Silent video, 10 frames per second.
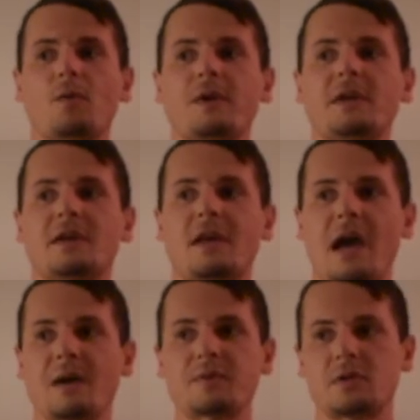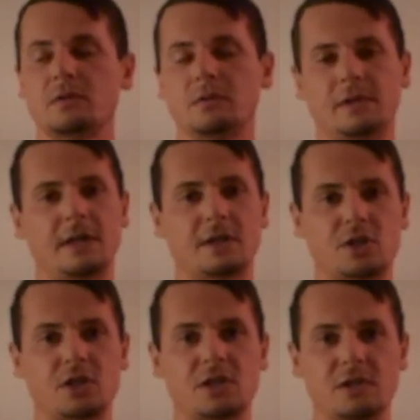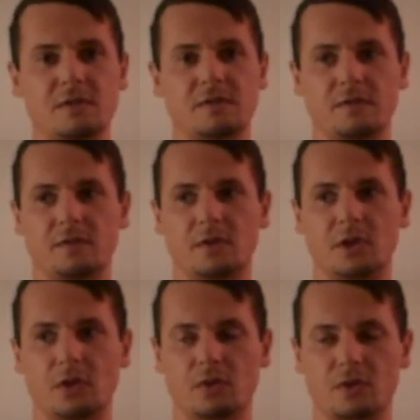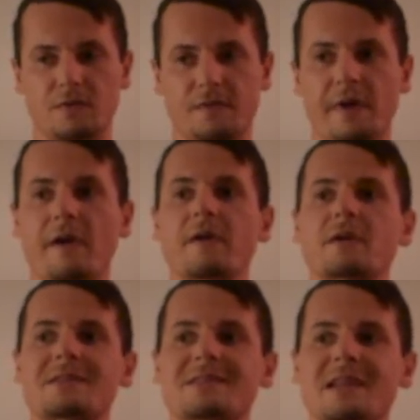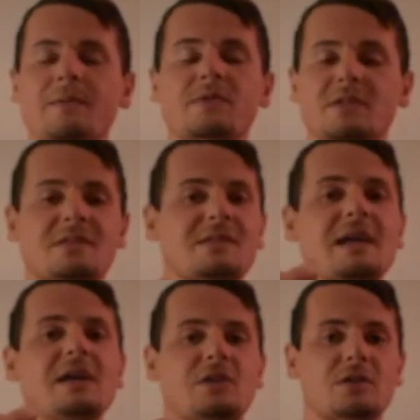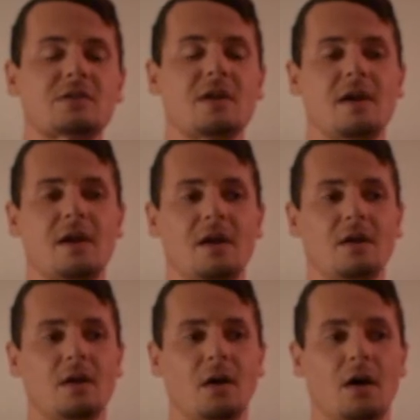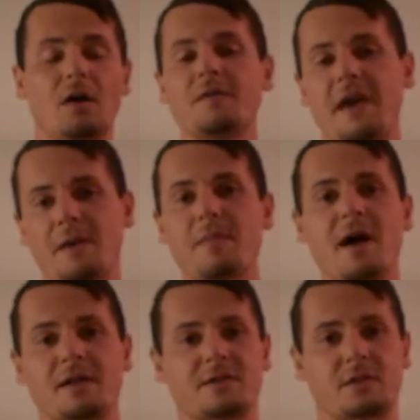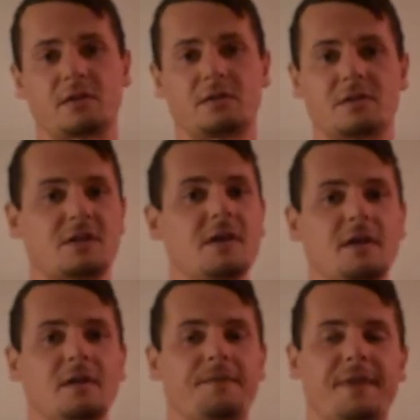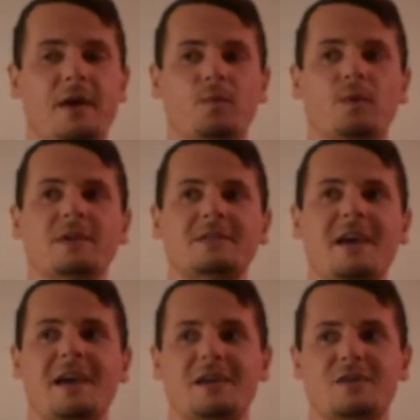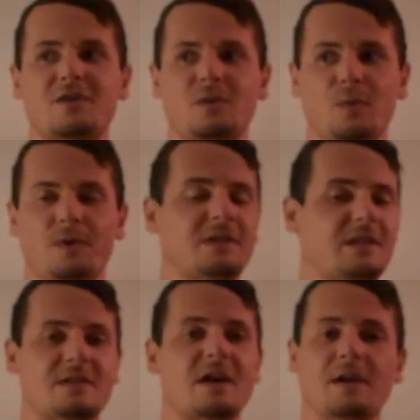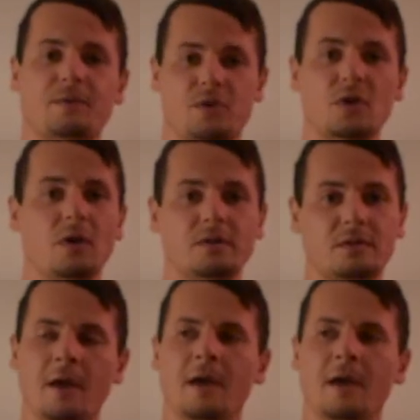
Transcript: we can absolutely achieve those various steps and stages of hand balancing skill that will take us toward the desired result.